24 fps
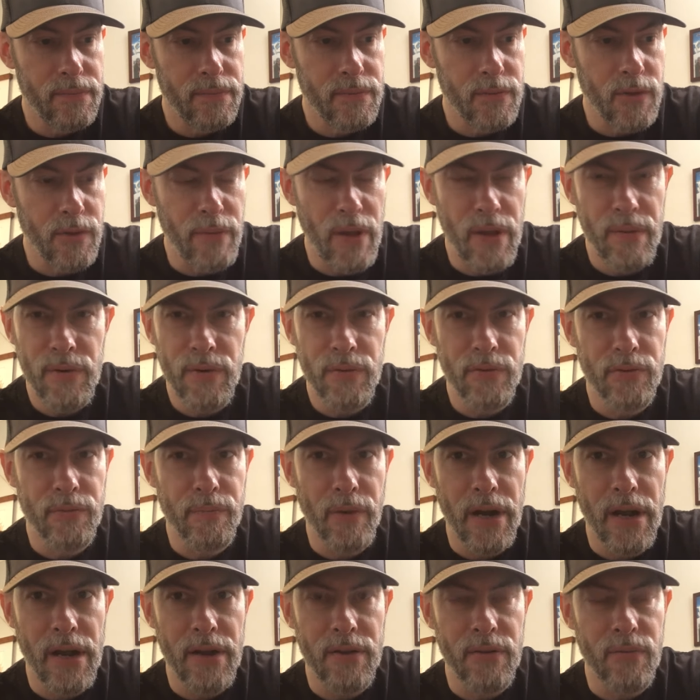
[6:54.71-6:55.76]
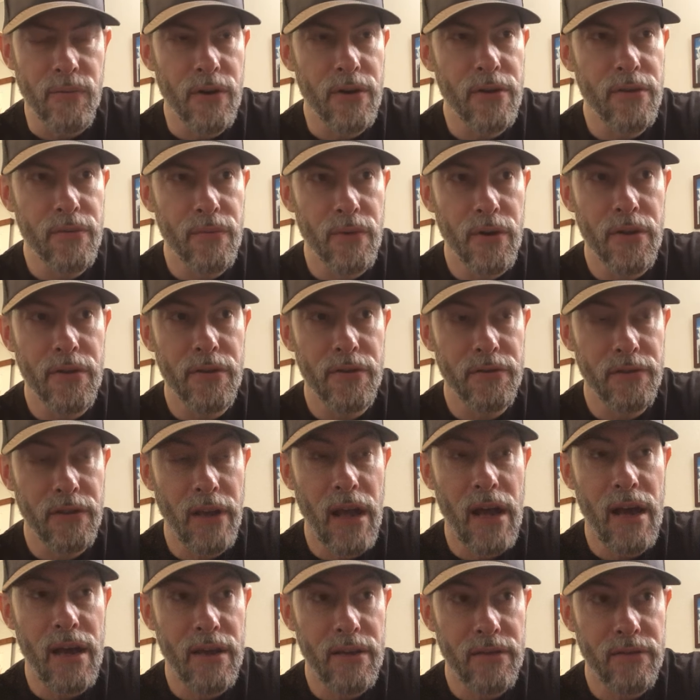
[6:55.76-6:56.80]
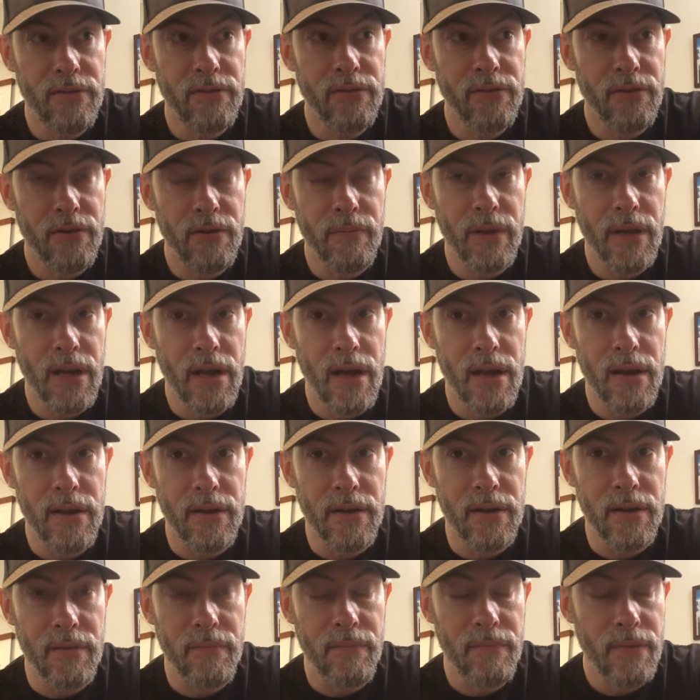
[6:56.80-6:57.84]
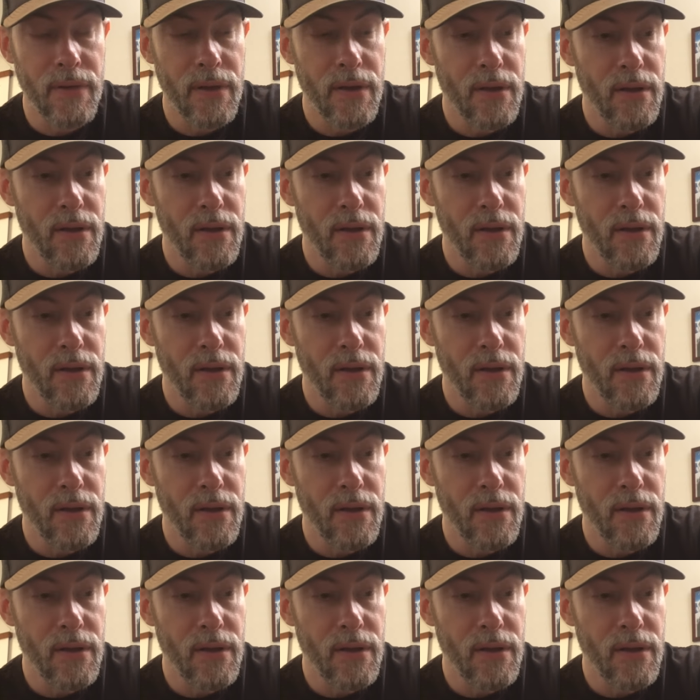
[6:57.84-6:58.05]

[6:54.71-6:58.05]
Or maybe it was Brandon. One of those guys turned me on to him.